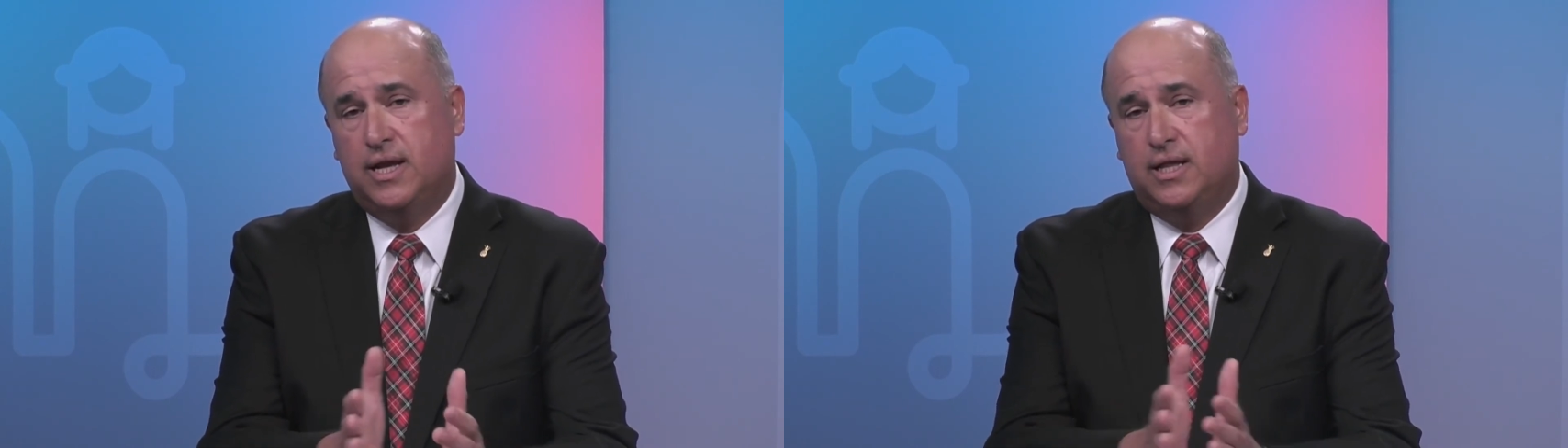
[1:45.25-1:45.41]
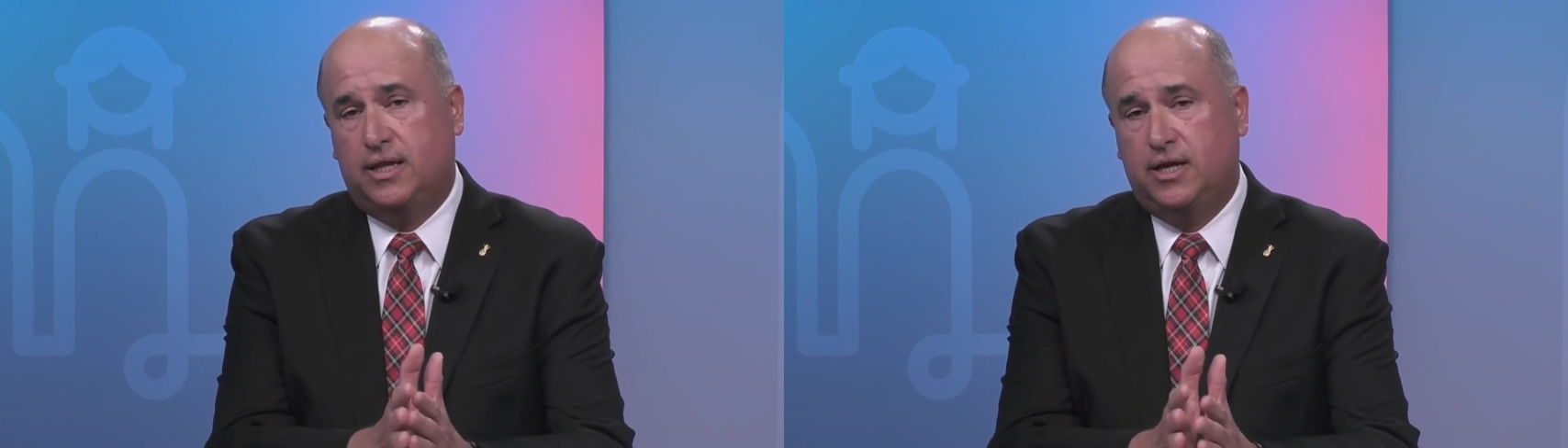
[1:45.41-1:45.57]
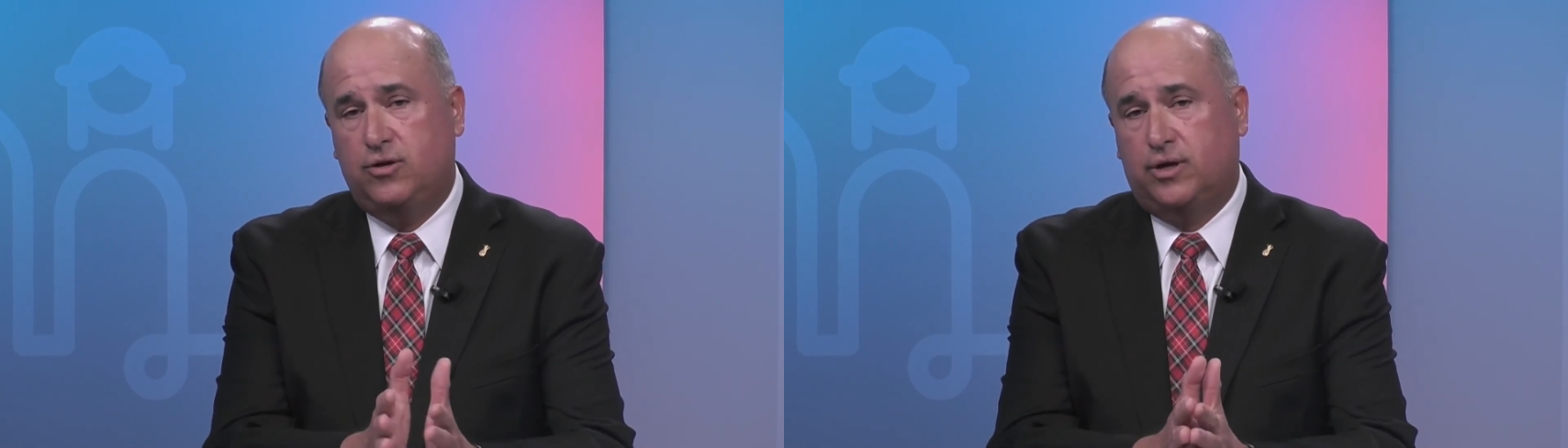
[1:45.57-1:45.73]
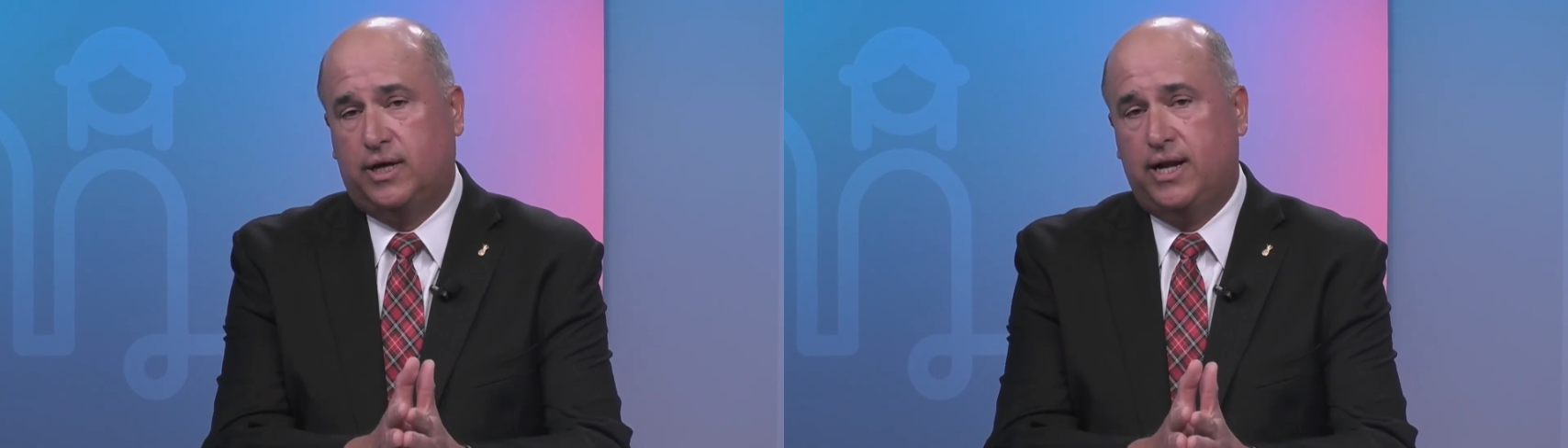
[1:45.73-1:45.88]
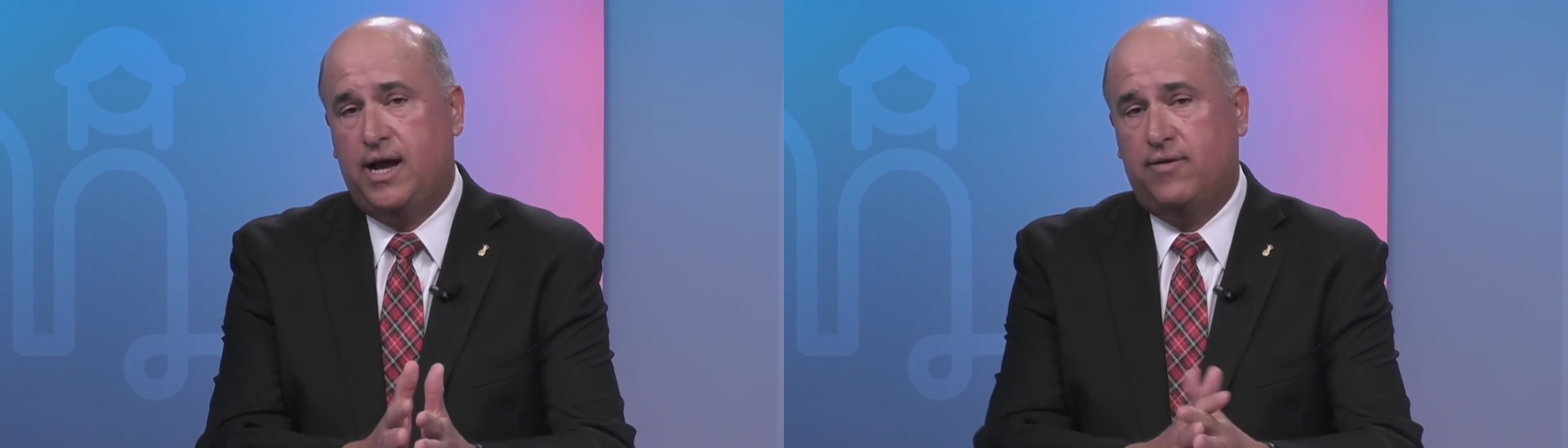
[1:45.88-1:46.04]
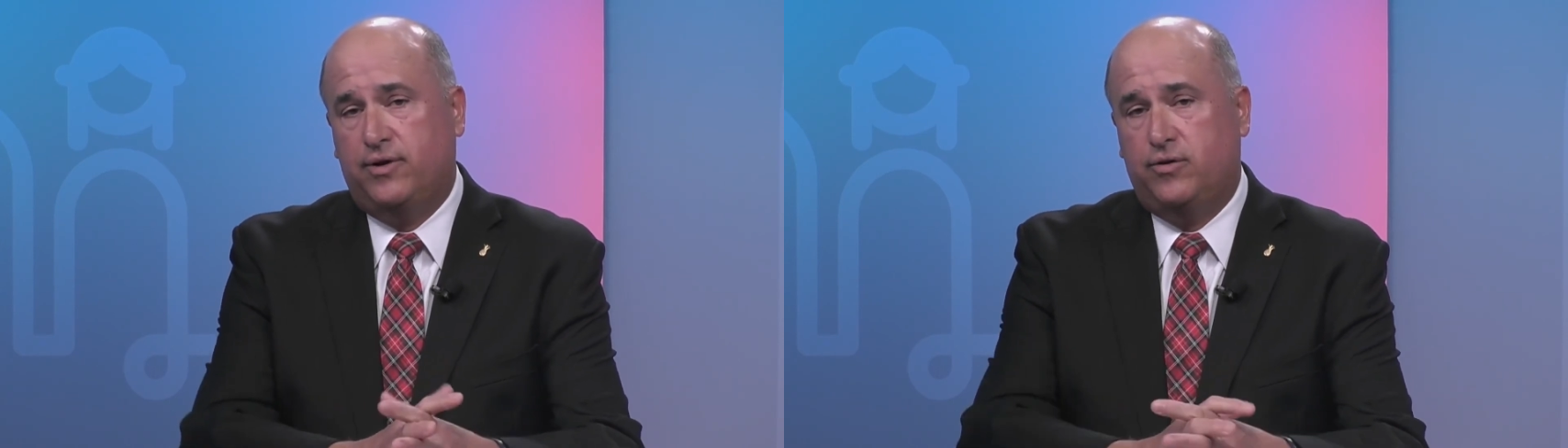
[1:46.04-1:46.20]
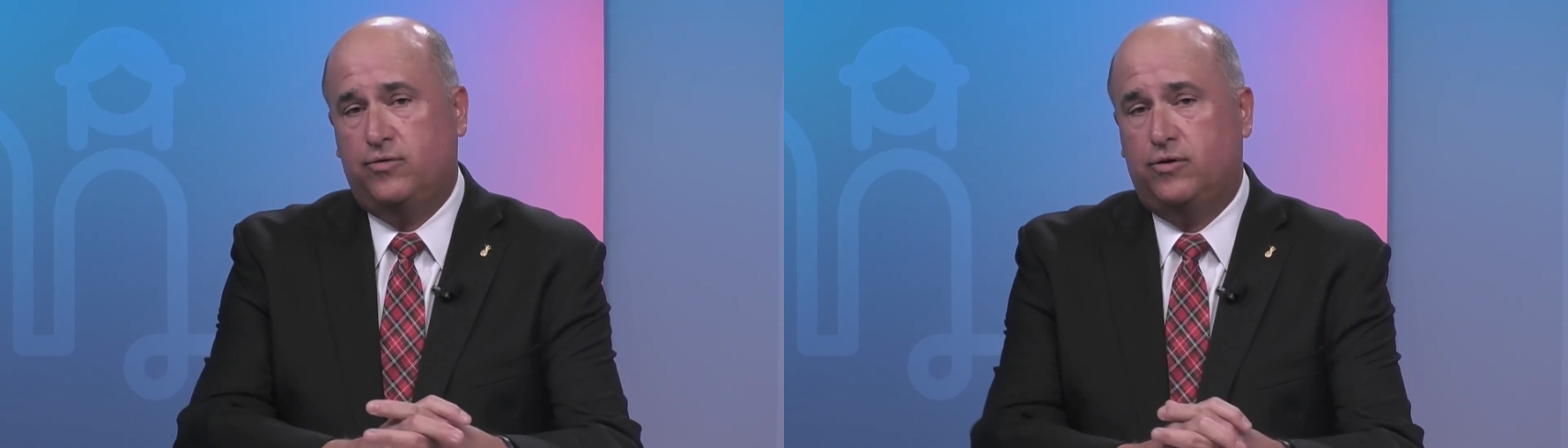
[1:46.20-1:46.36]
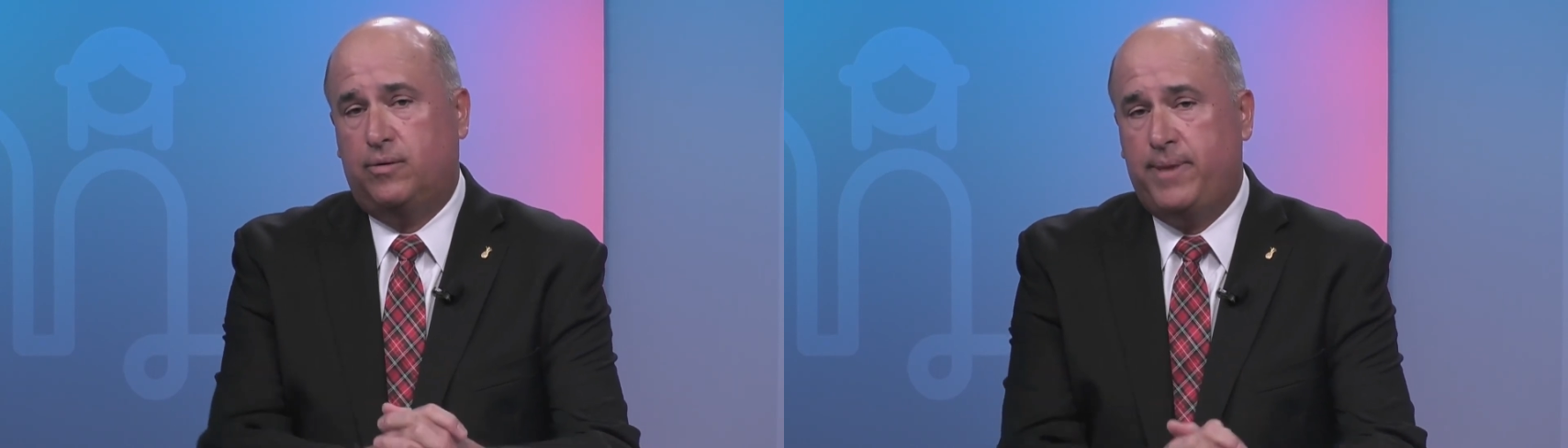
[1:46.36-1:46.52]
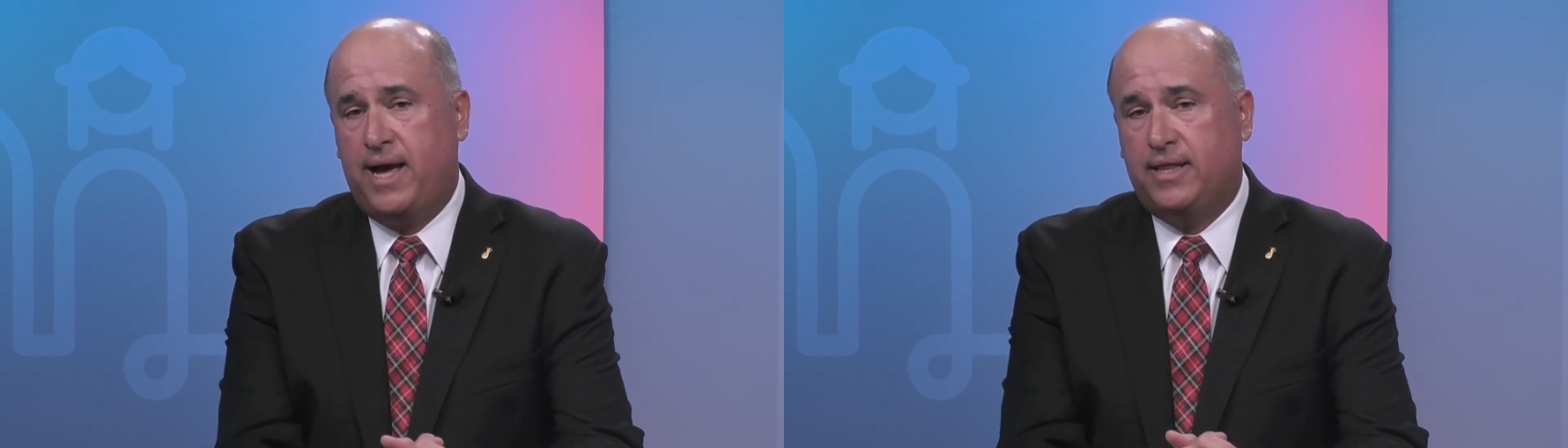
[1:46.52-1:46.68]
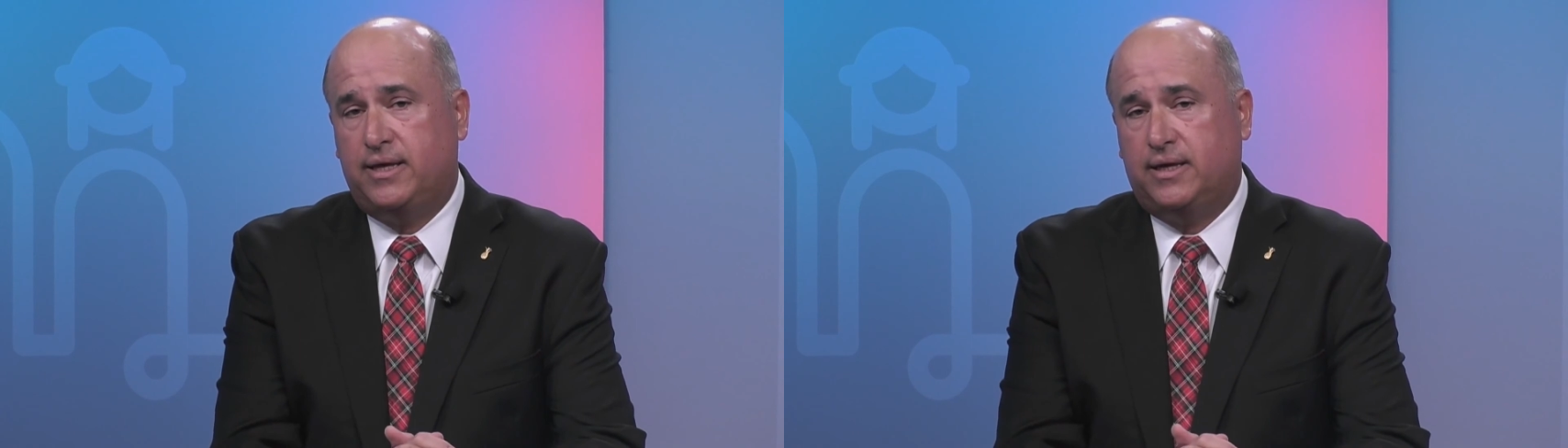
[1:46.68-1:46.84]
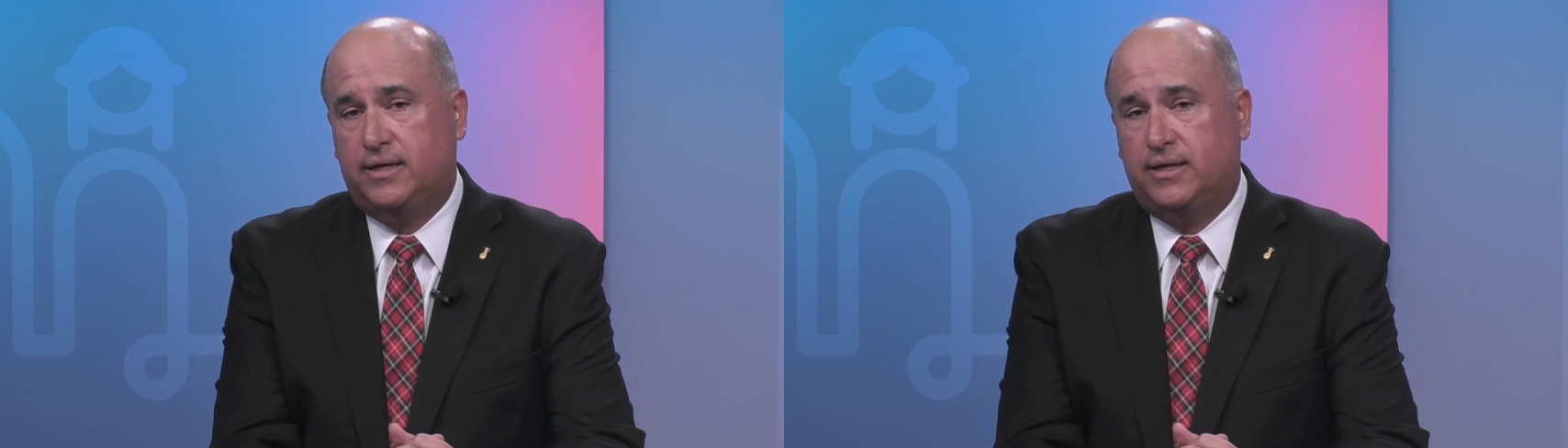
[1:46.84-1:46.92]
then you can have a neuropathic